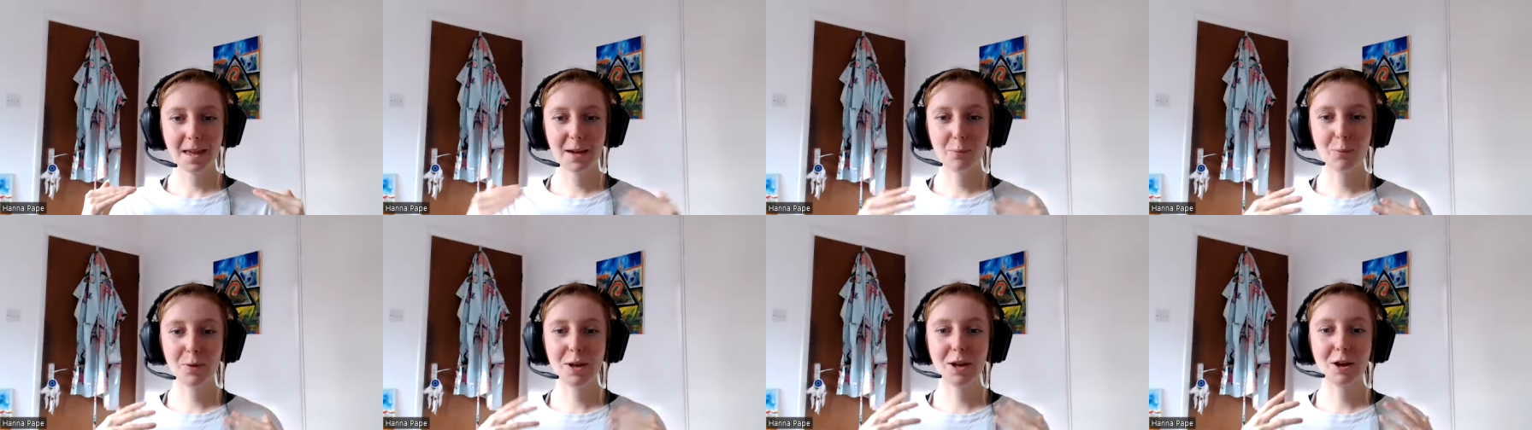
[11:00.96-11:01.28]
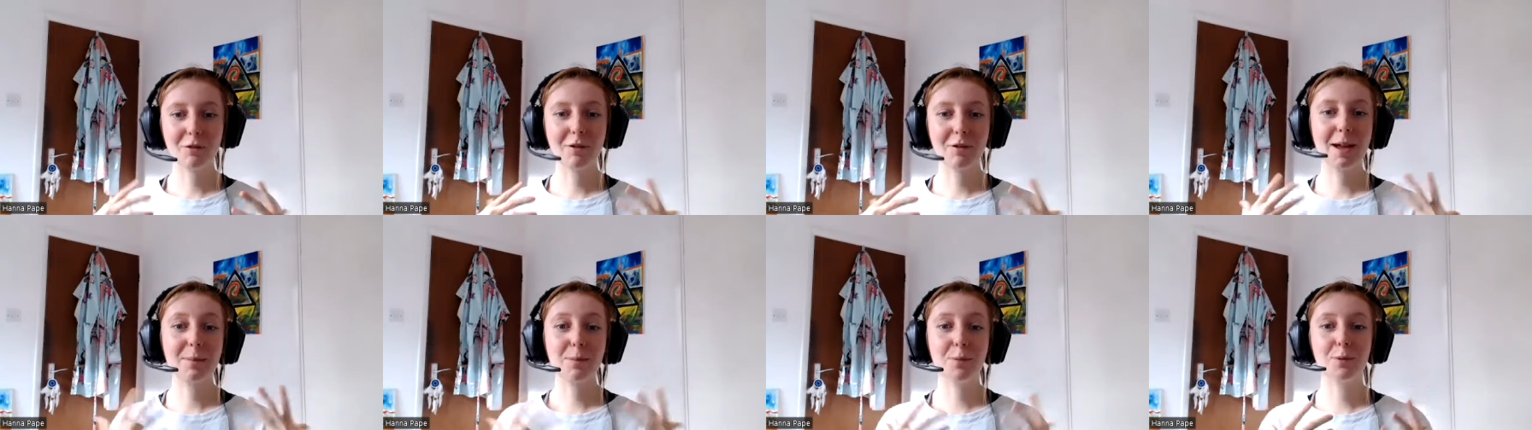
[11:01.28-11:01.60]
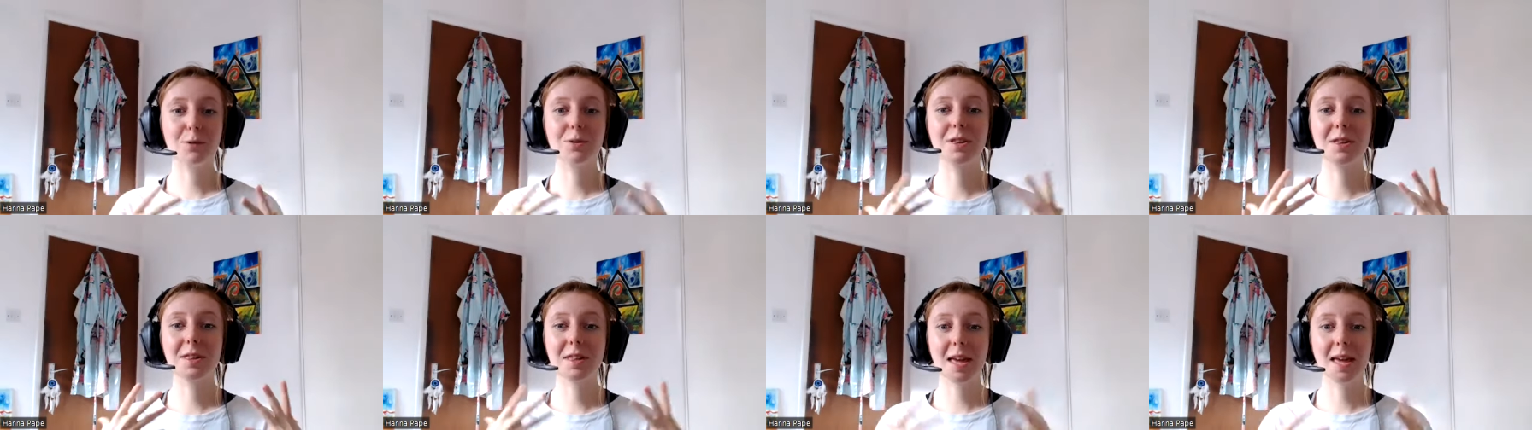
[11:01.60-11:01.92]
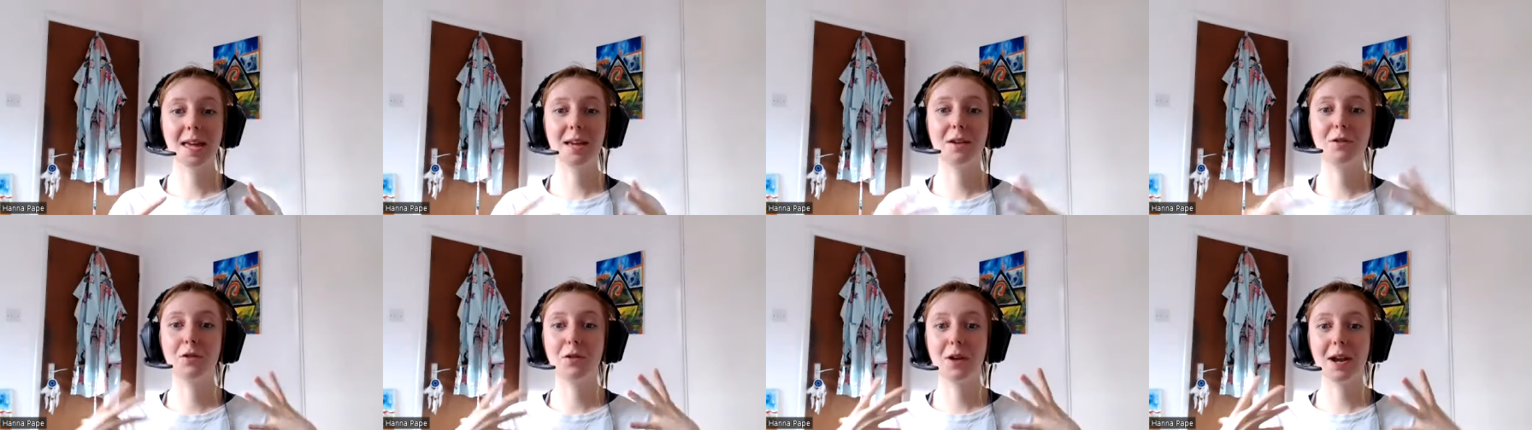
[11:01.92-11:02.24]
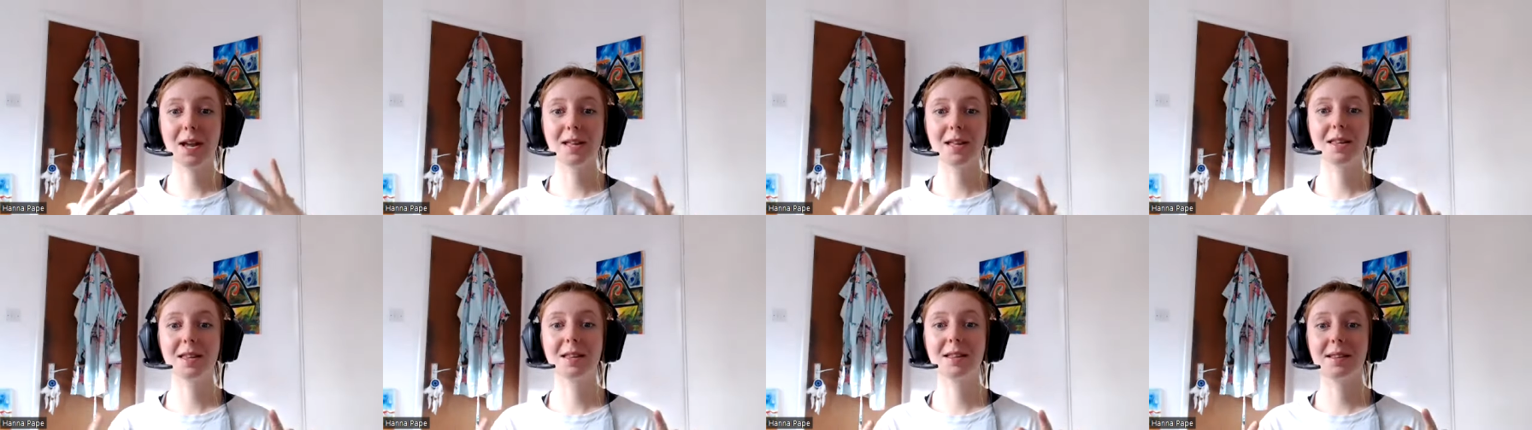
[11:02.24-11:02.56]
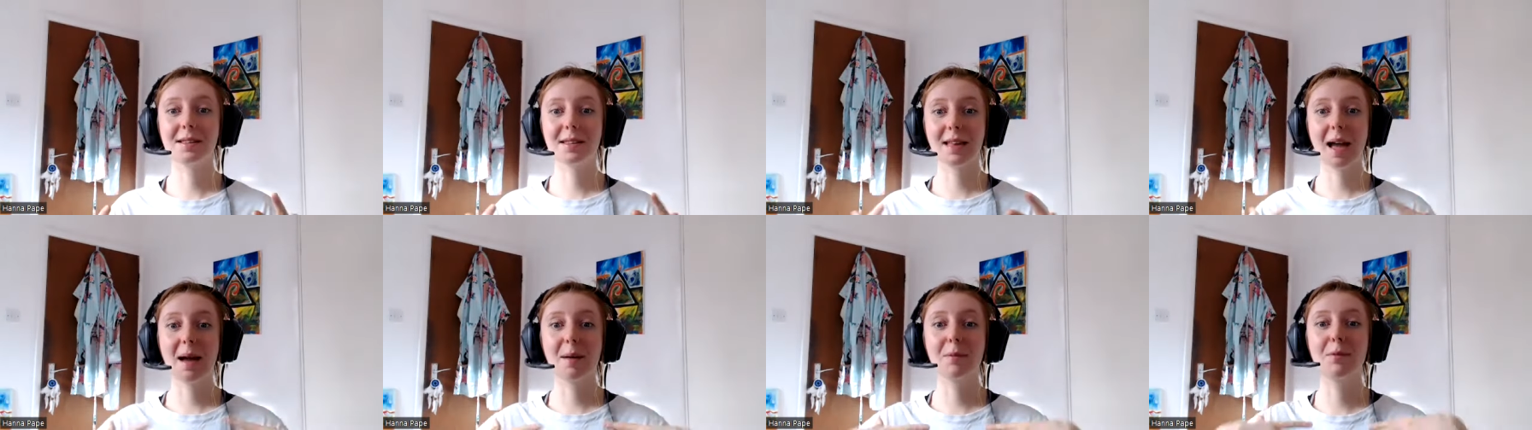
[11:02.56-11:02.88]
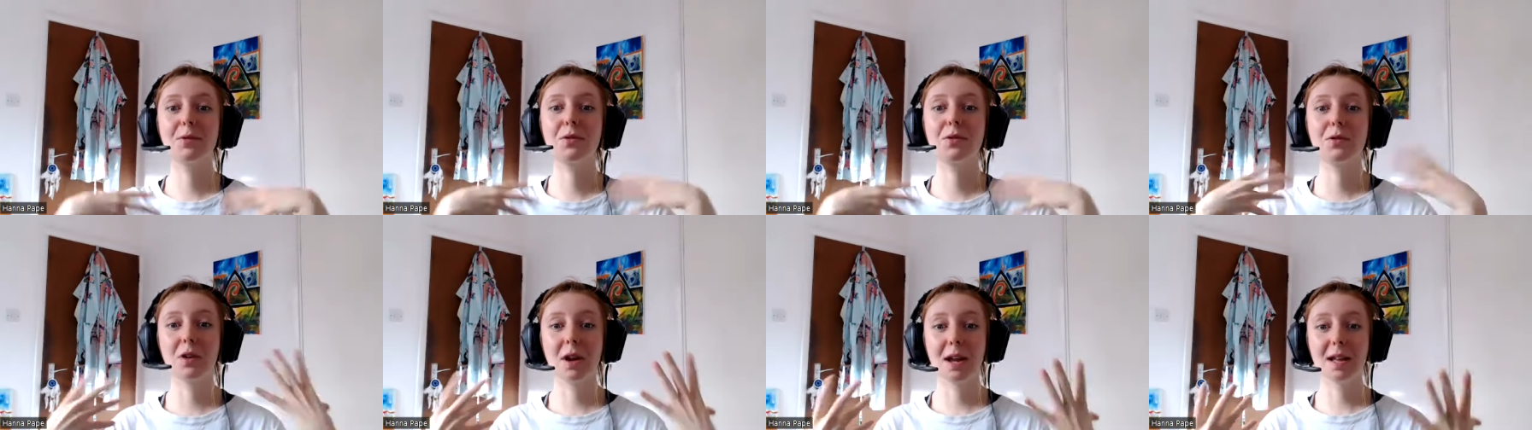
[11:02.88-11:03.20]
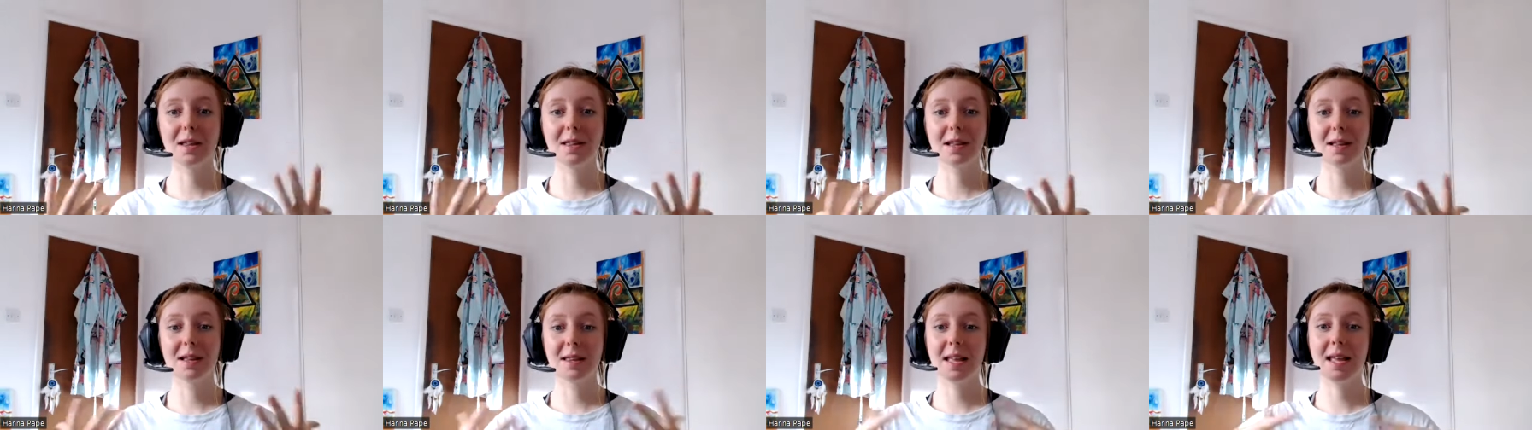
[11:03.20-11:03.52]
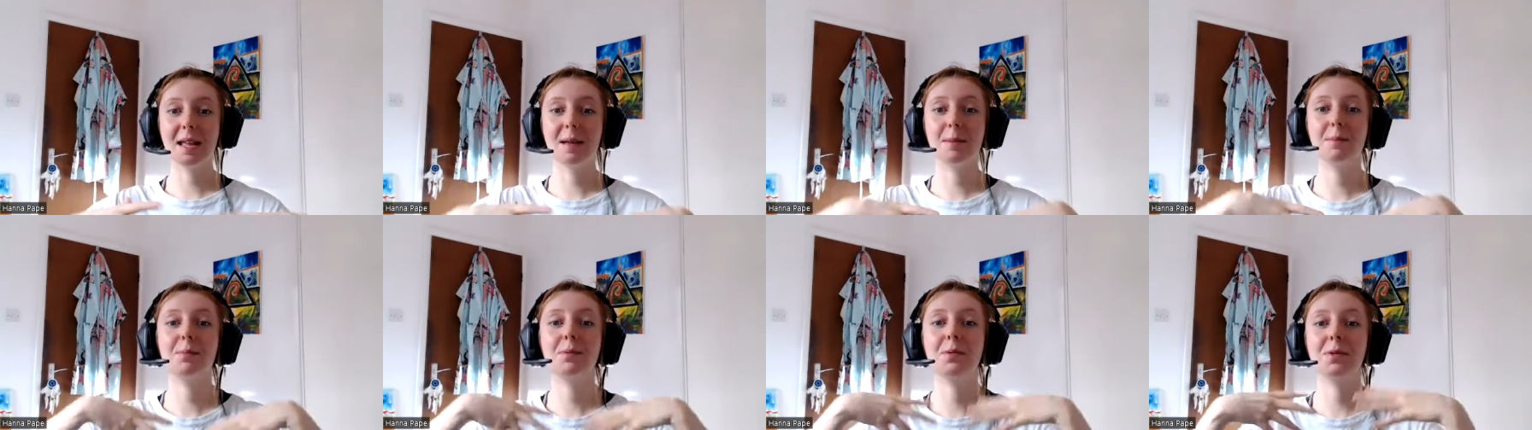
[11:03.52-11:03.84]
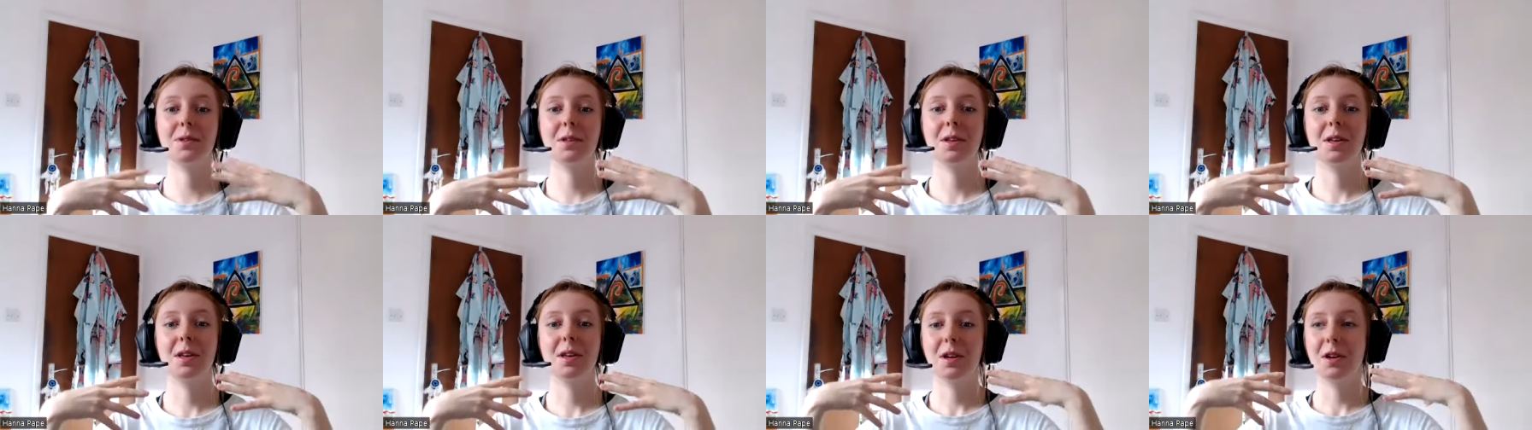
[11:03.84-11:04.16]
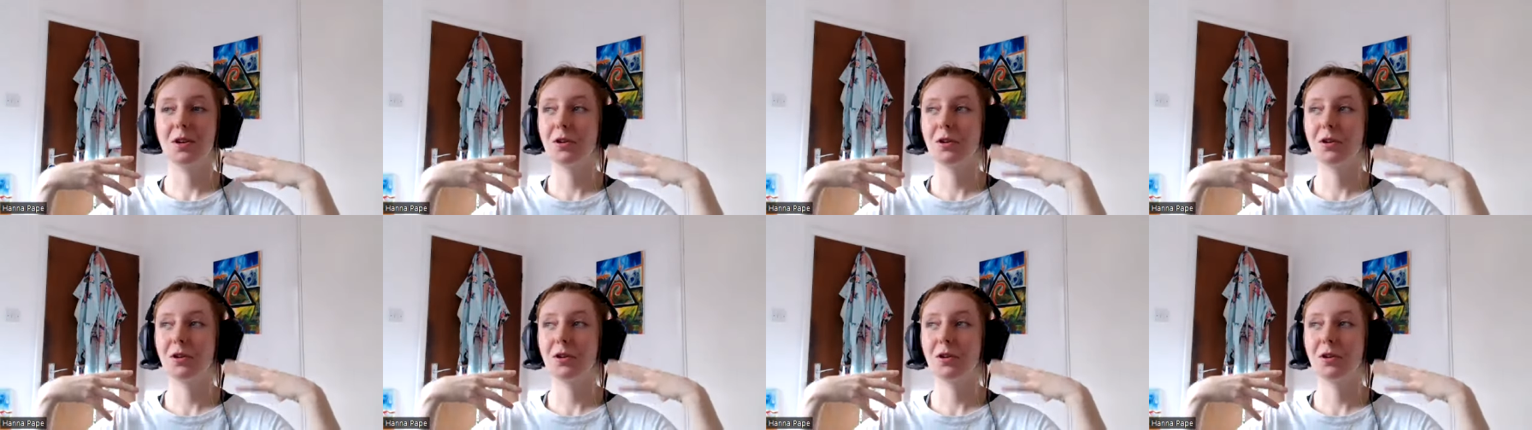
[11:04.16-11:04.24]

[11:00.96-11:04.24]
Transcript: And we are able to take greater steps, greater leaps,